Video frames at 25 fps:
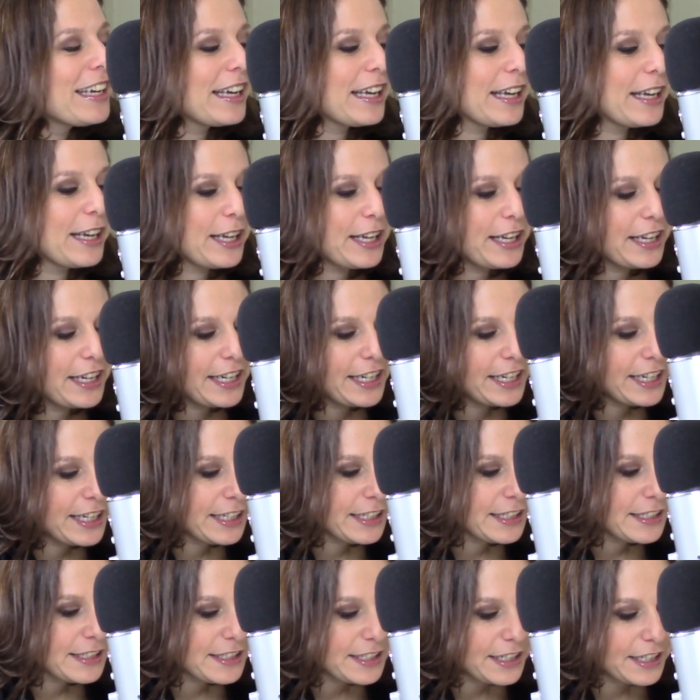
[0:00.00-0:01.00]

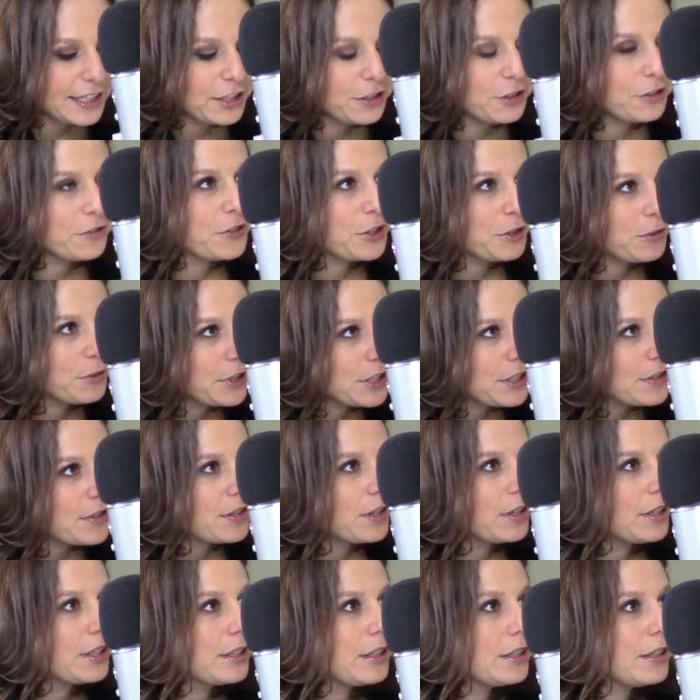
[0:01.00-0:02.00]
And interviewers
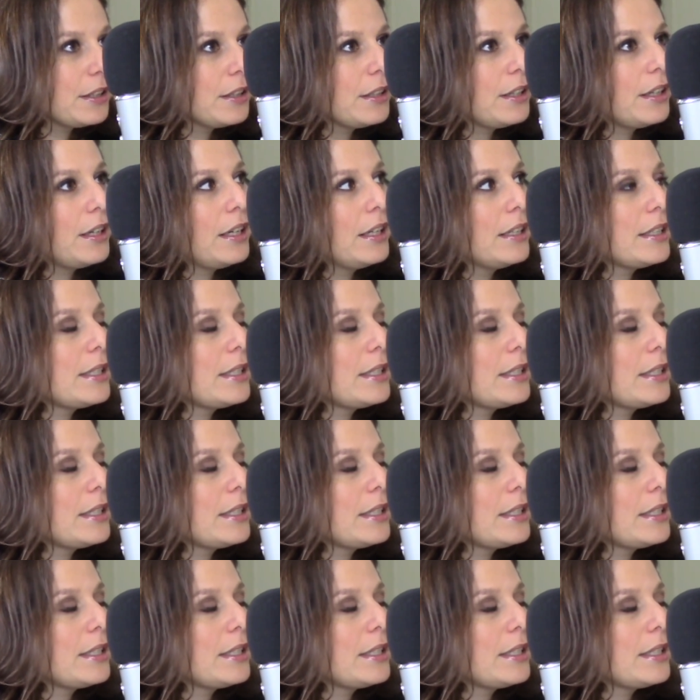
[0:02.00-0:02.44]
are